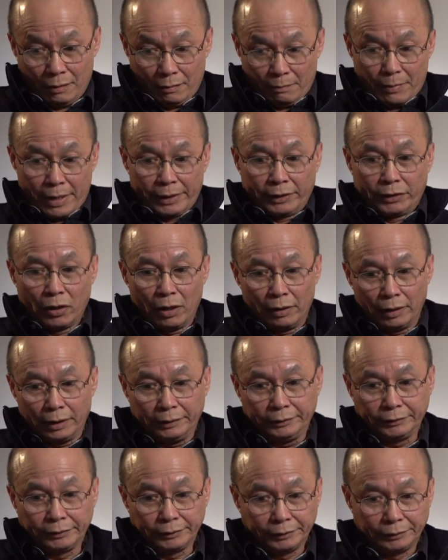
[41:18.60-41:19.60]
My
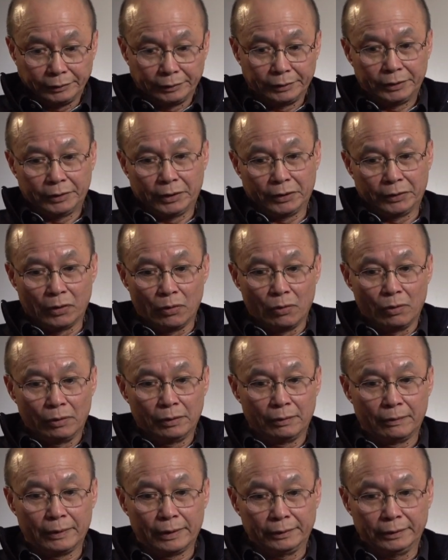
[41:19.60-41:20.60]
daughter, she's the
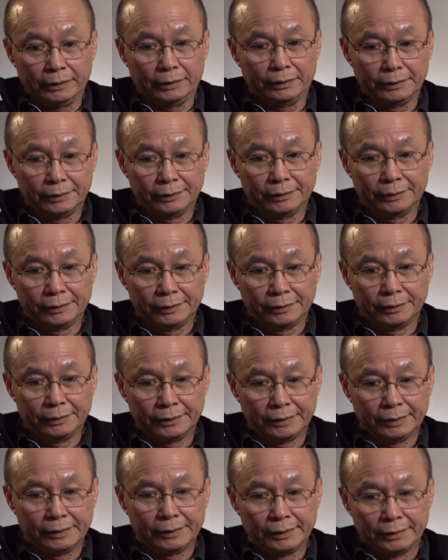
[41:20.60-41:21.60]
older one.
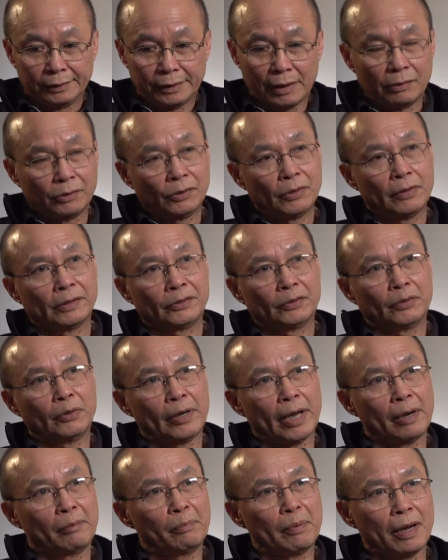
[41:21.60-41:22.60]
Now she is
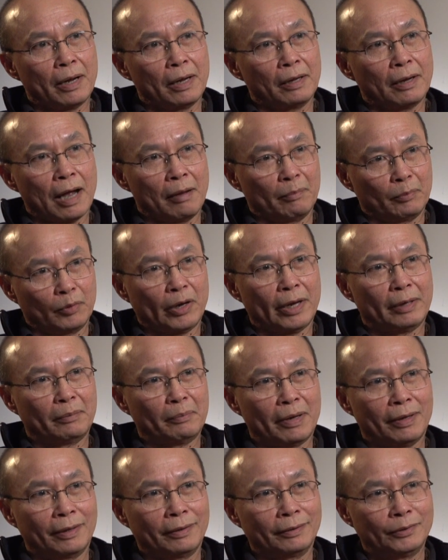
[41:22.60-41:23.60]
grandpa. I'm grandpa.